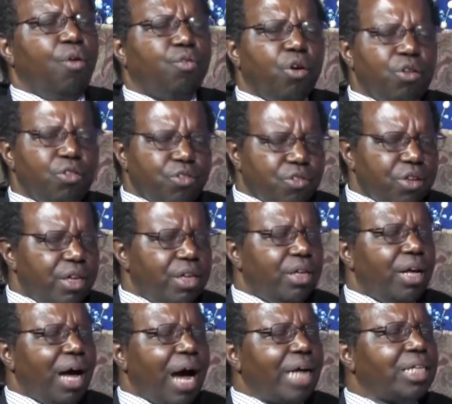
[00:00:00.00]
Of course,
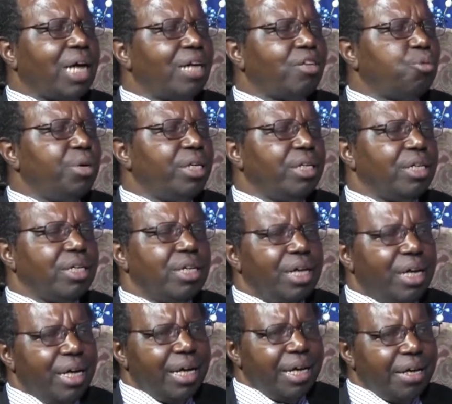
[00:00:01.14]
a church
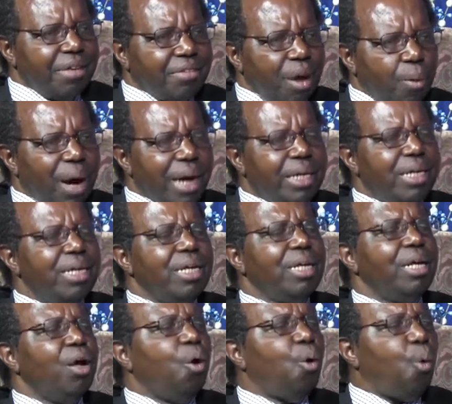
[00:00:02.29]
wedding is a
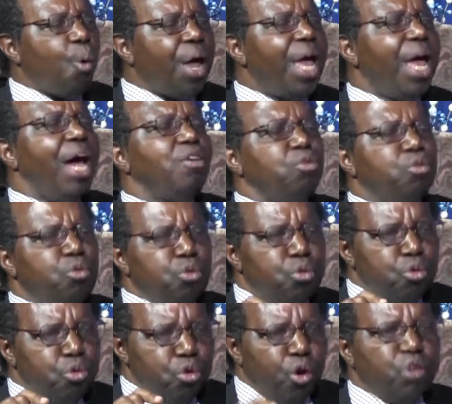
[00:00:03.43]
wedding where you
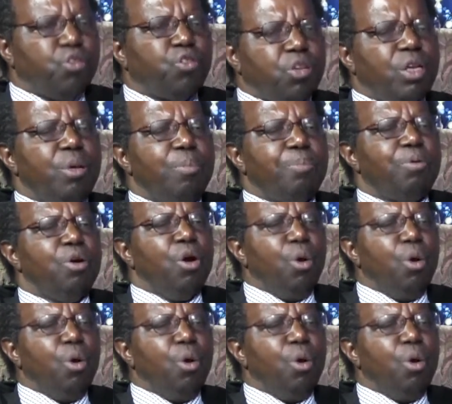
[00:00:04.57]
do not sleep